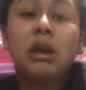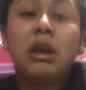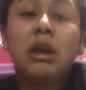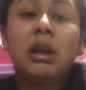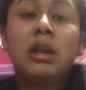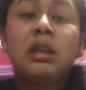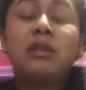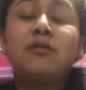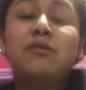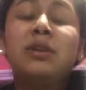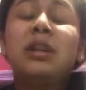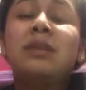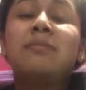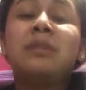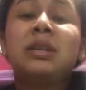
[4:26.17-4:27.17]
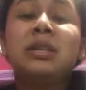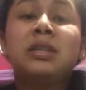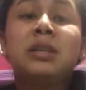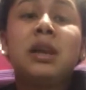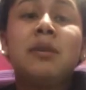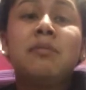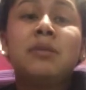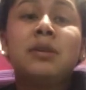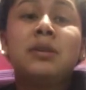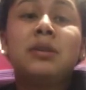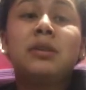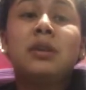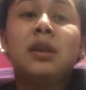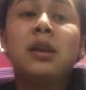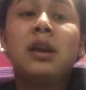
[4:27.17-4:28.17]
And it's really messed up
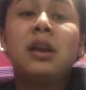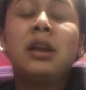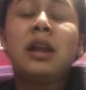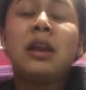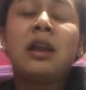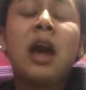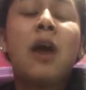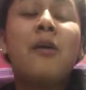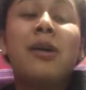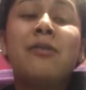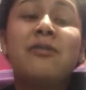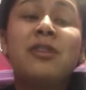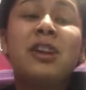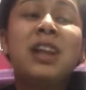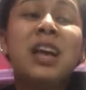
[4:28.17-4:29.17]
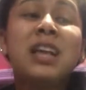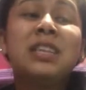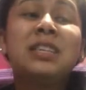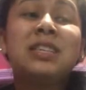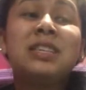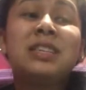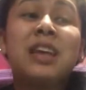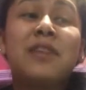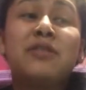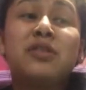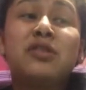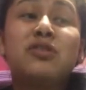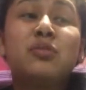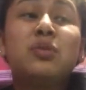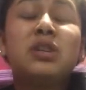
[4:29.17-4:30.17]
and now I realize after
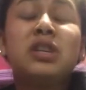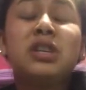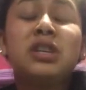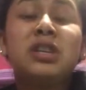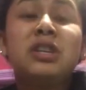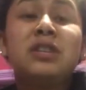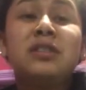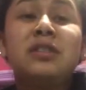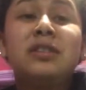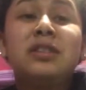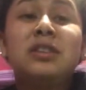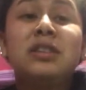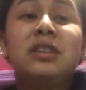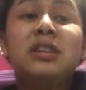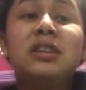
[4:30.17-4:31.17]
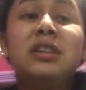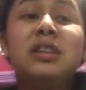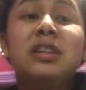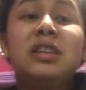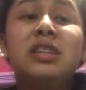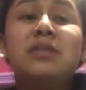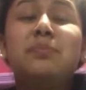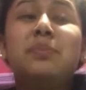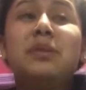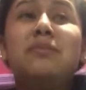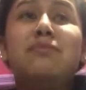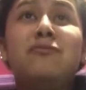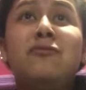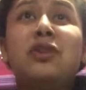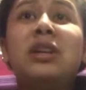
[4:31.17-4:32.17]
two years it's
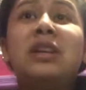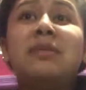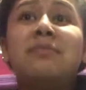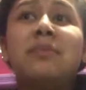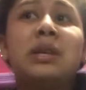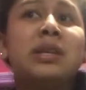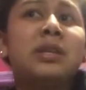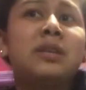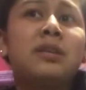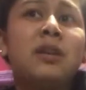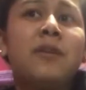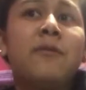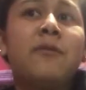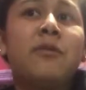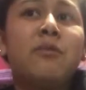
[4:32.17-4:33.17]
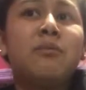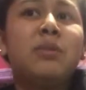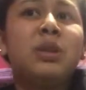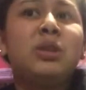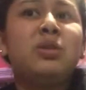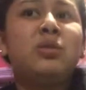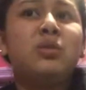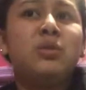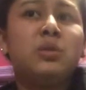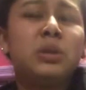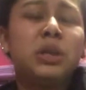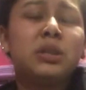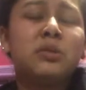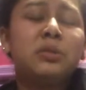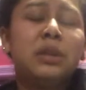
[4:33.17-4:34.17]
been really messed up for me to do
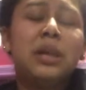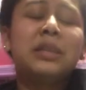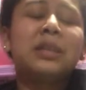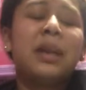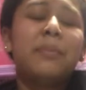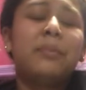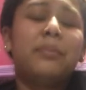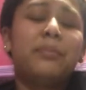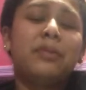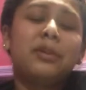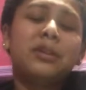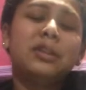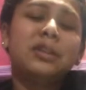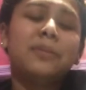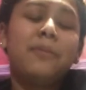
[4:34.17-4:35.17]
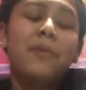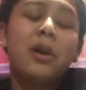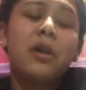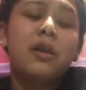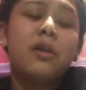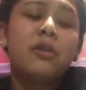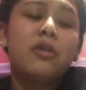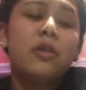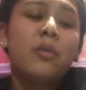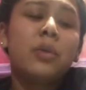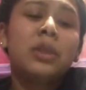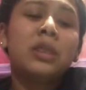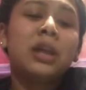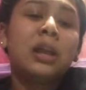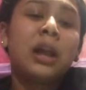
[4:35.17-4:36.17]
that to that type of person
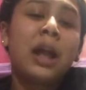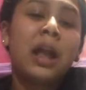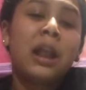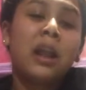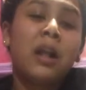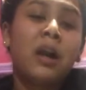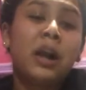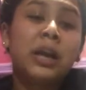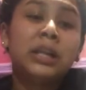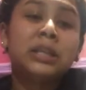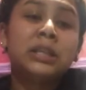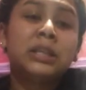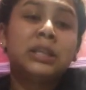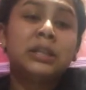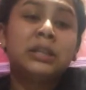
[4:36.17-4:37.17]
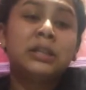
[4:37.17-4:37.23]
knowing that I lost